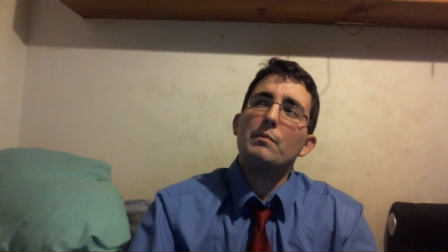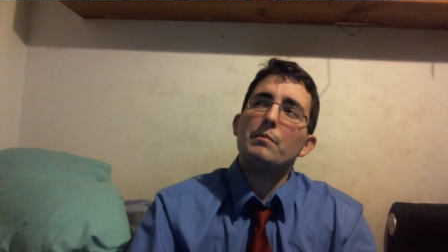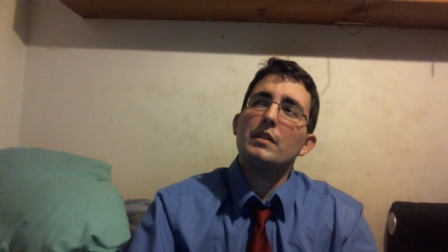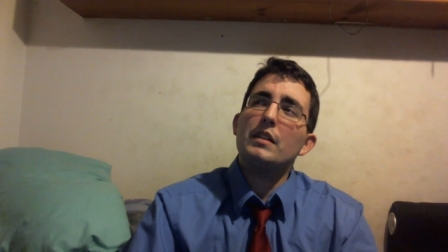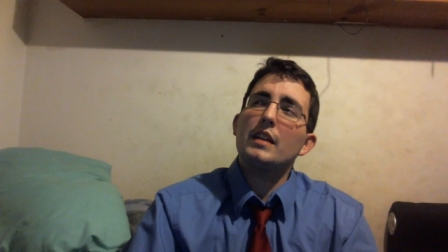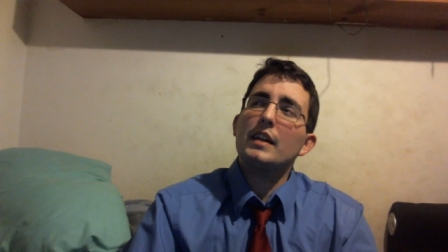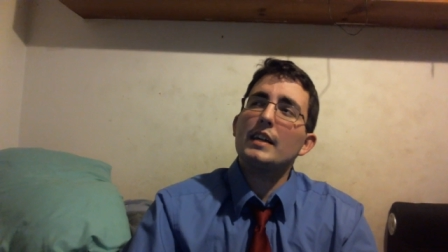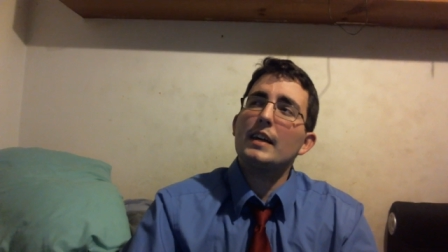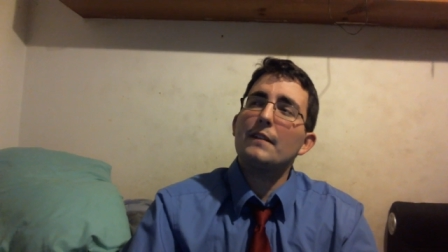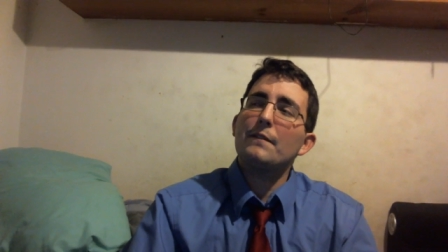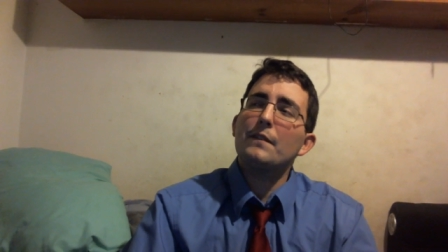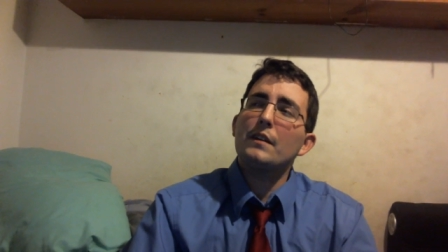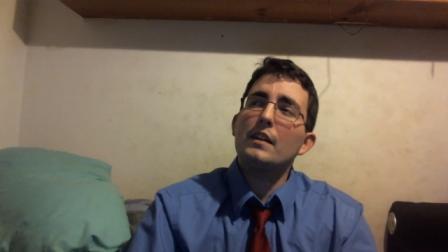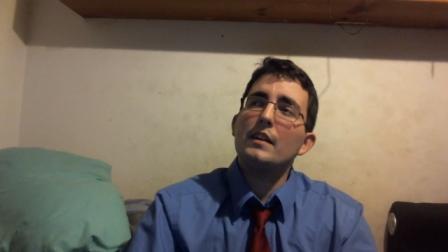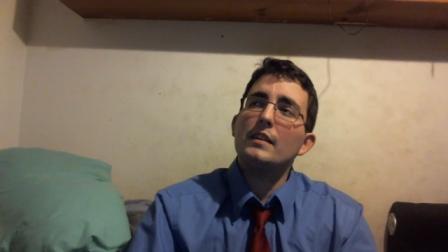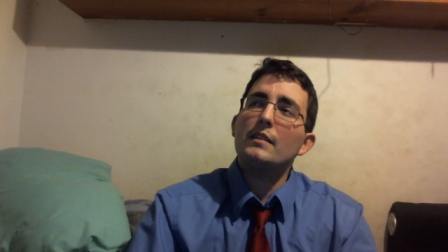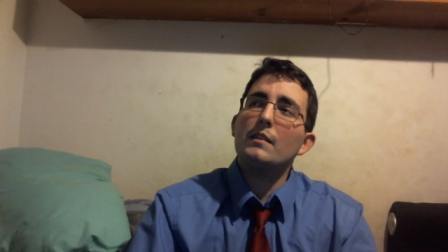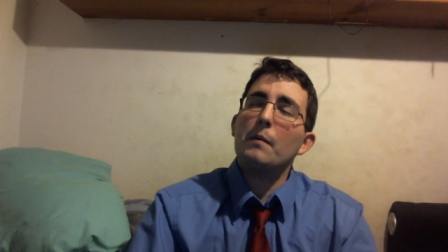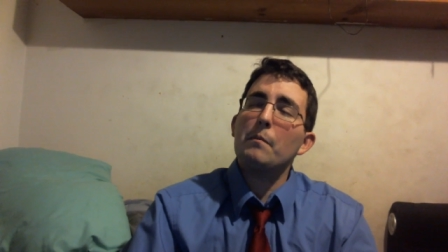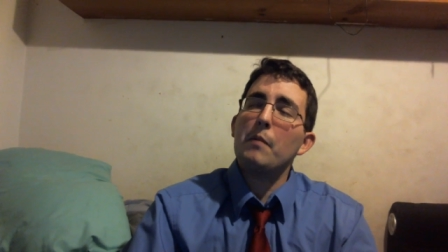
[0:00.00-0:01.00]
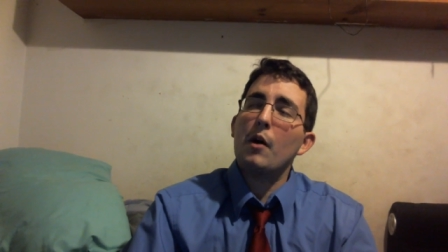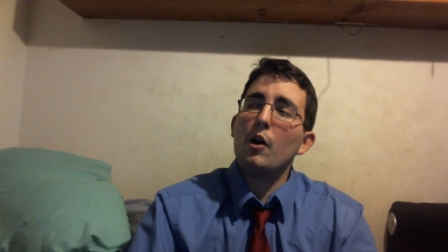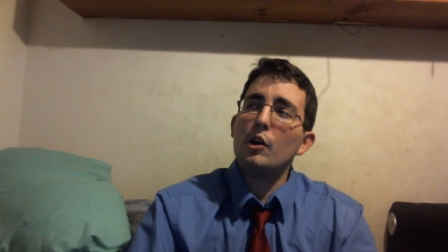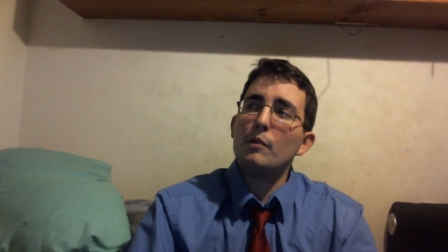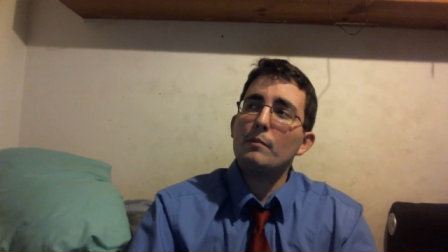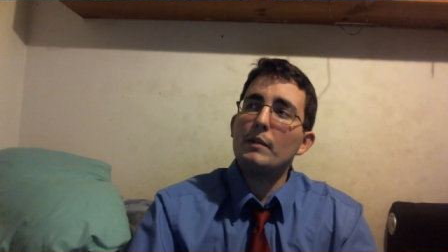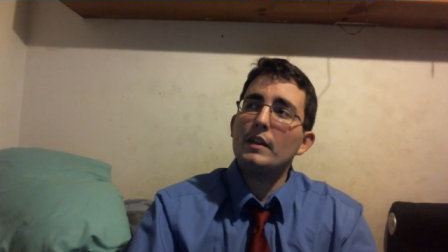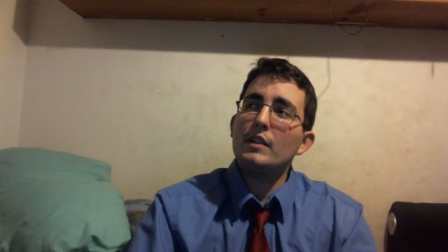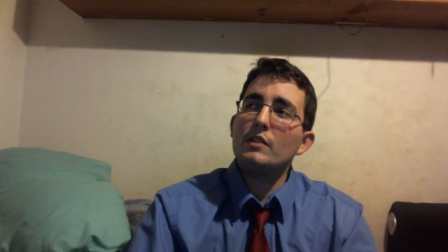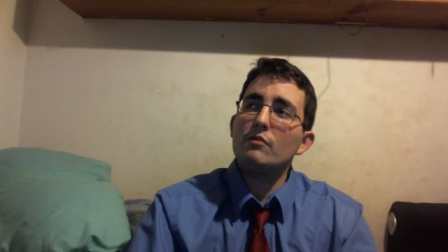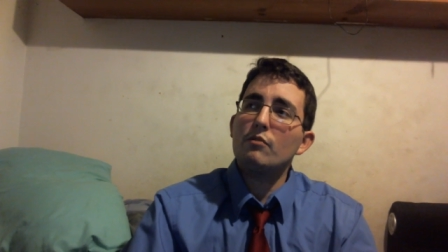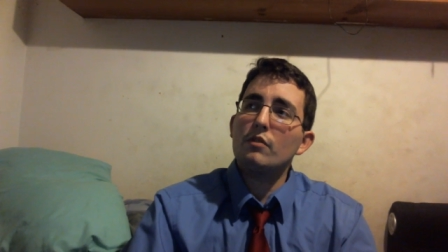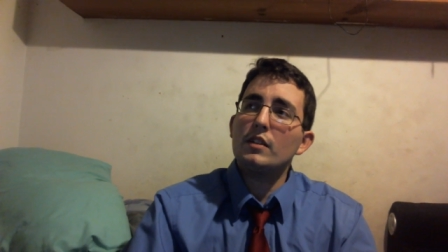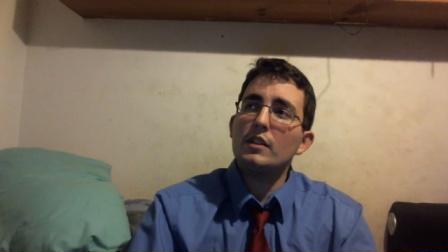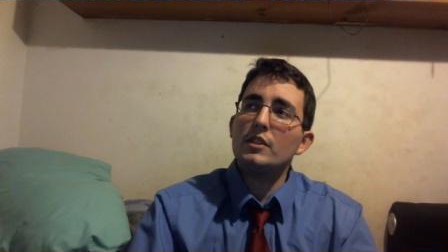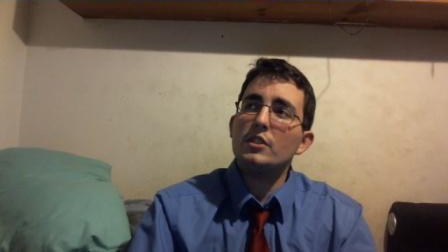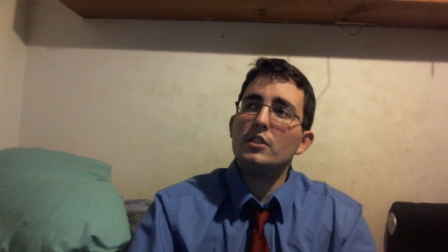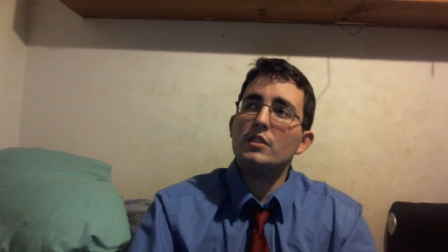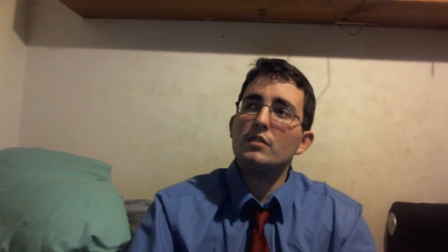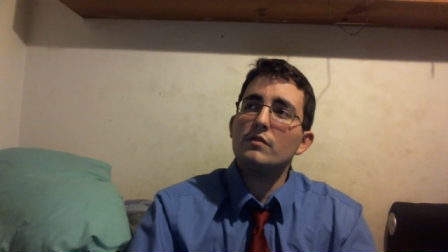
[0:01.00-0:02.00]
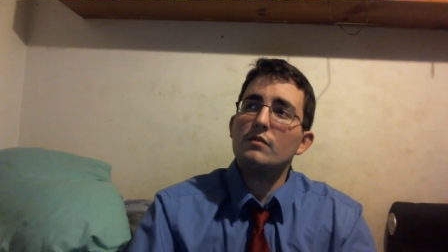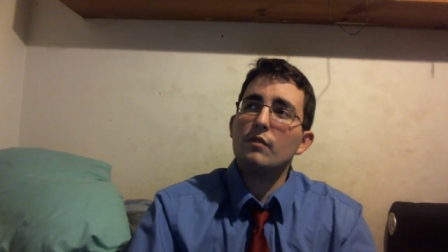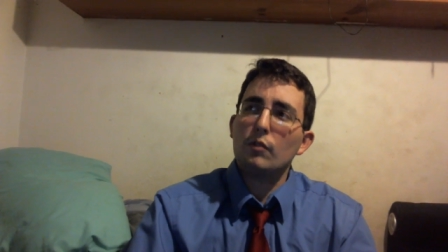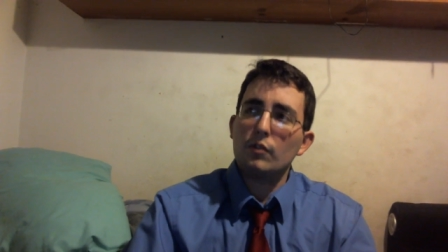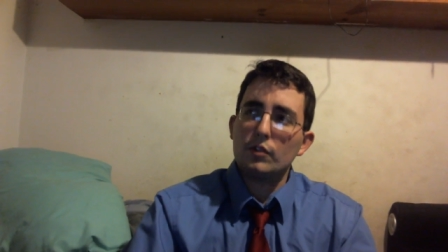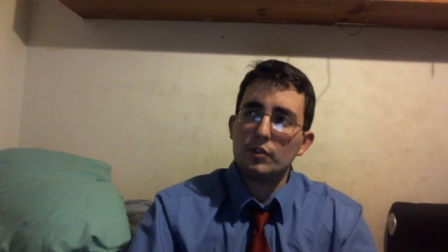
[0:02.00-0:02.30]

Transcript: but like I feel like a part of me is religious for